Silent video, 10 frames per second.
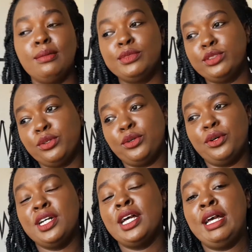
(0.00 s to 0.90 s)
So
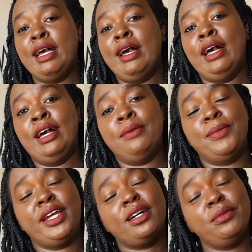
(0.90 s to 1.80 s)
my
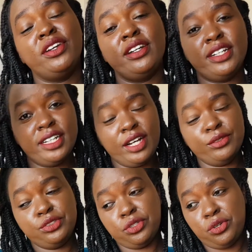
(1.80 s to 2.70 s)
camera ran out
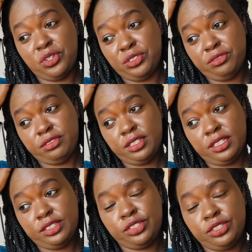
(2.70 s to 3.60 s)
of
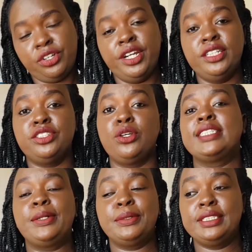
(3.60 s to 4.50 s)
storage, so as
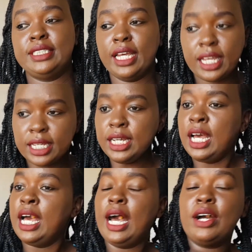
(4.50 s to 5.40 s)
I was saying,
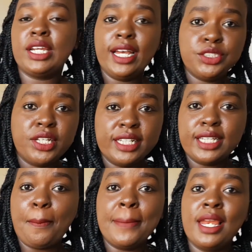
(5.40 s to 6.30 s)
I'd like to get
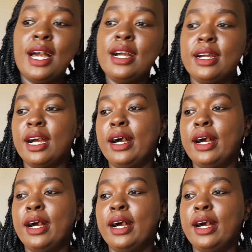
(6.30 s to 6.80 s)
a plaque.